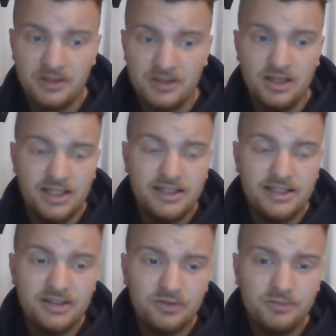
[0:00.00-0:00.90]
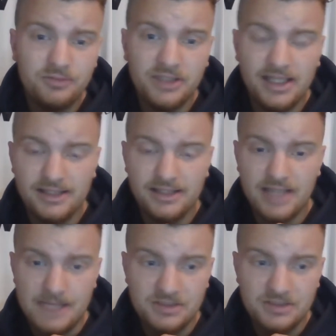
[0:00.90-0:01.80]
He did only play 8
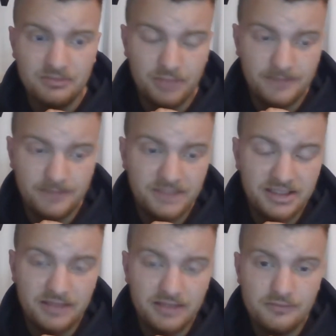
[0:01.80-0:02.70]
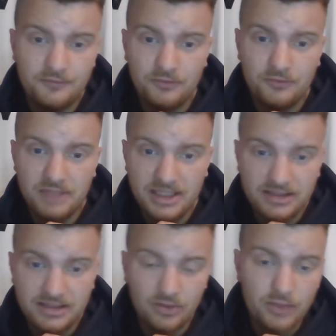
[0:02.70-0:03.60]
games, but he did, for me, he did
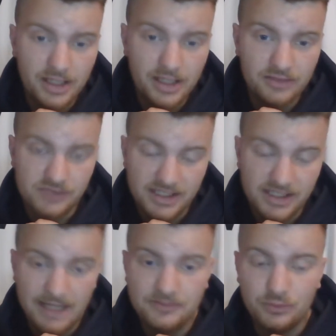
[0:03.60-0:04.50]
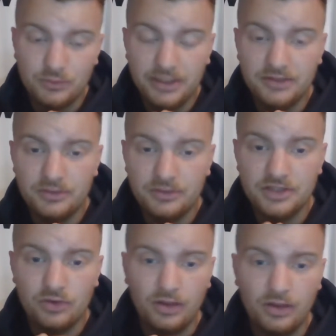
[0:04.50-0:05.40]
okay in those 8 games, winning 3,
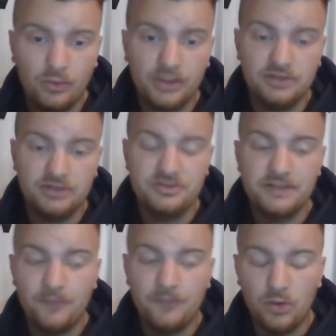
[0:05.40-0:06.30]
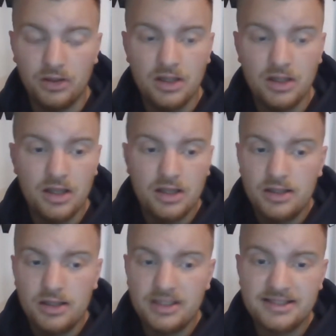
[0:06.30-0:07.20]
drawing 1, and losing 4.
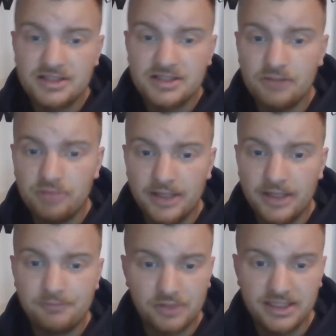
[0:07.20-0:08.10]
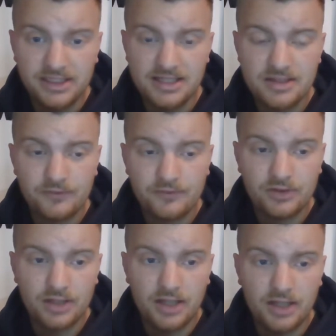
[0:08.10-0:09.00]
He still played pretty decent for a
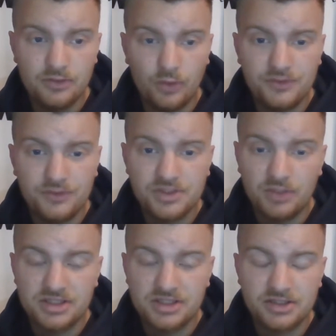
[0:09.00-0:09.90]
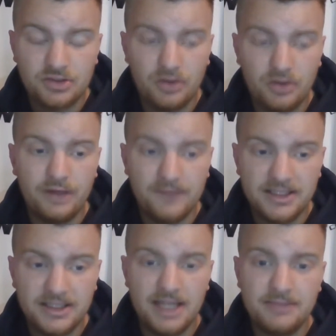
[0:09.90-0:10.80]
guy who obviously wasn't a starter every
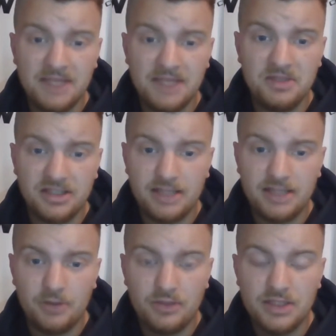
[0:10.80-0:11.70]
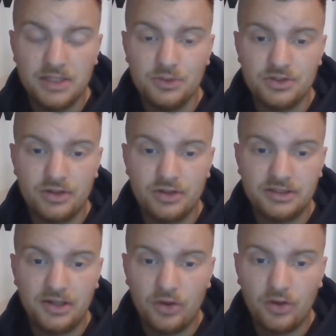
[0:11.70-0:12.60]
game in and game out. He was not there
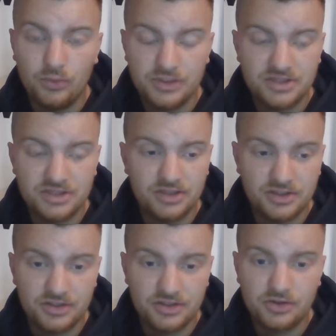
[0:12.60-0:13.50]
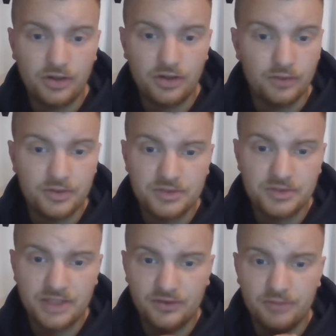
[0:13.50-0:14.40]
always, their starter, which was never
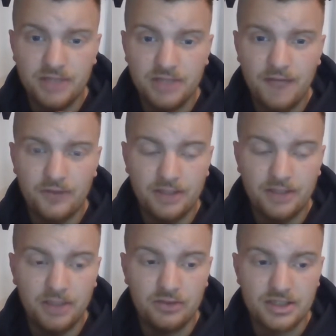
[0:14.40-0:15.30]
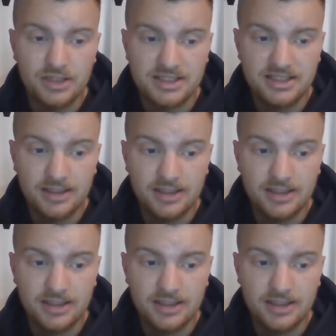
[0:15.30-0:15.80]
the plan for Paulo Gazzaniga.